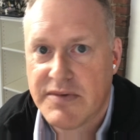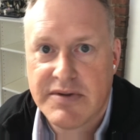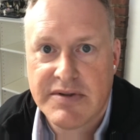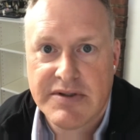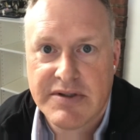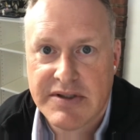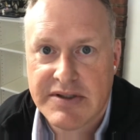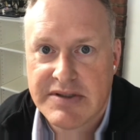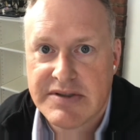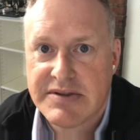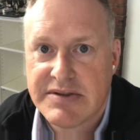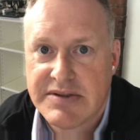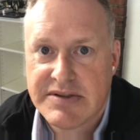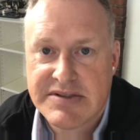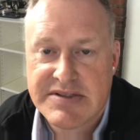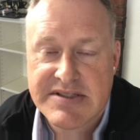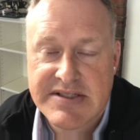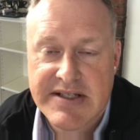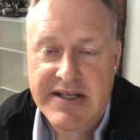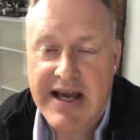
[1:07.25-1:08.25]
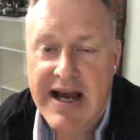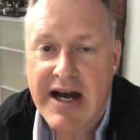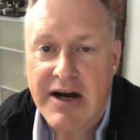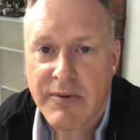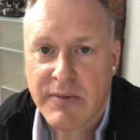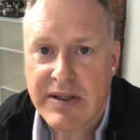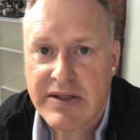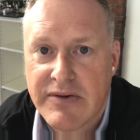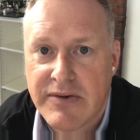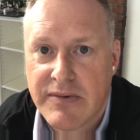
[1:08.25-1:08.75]
to see how
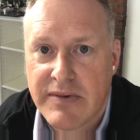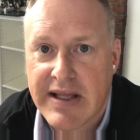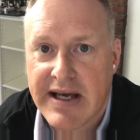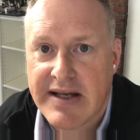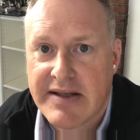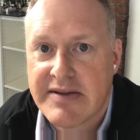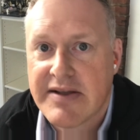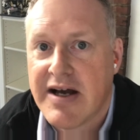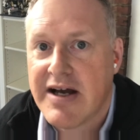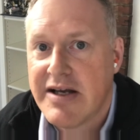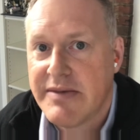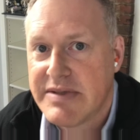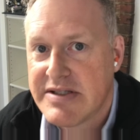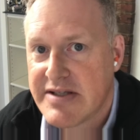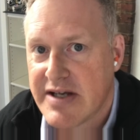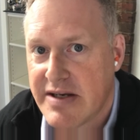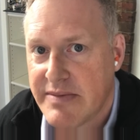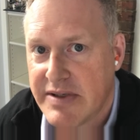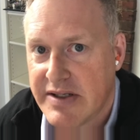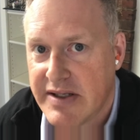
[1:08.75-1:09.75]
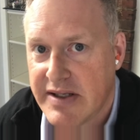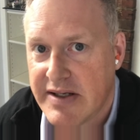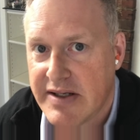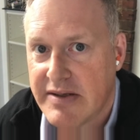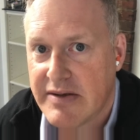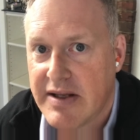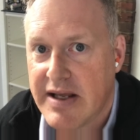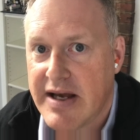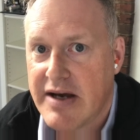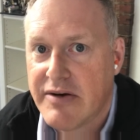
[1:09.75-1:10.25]
we do that time and time
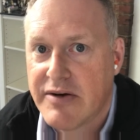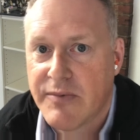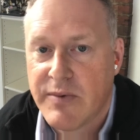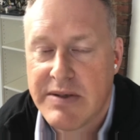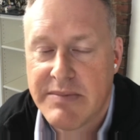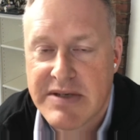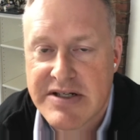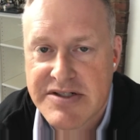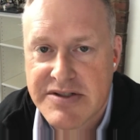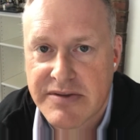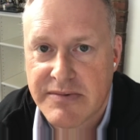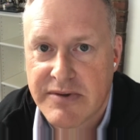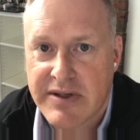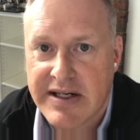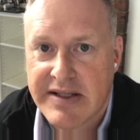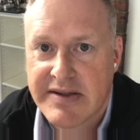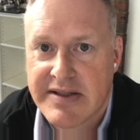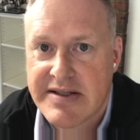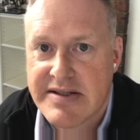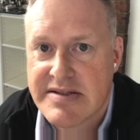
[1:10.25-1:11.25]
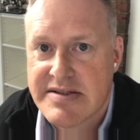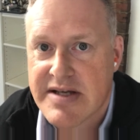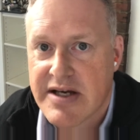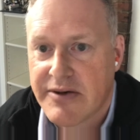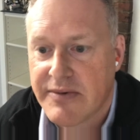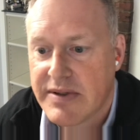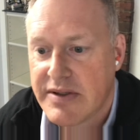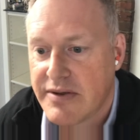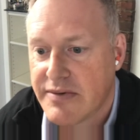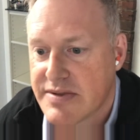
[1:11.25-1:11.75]
again. How do we measure the right things? How do
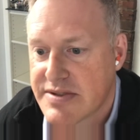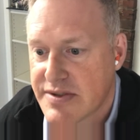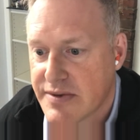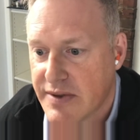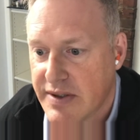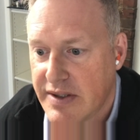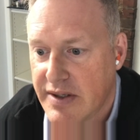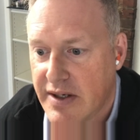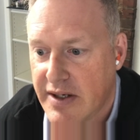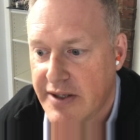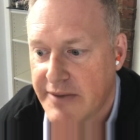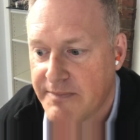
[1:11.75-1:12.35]
we know what's going on?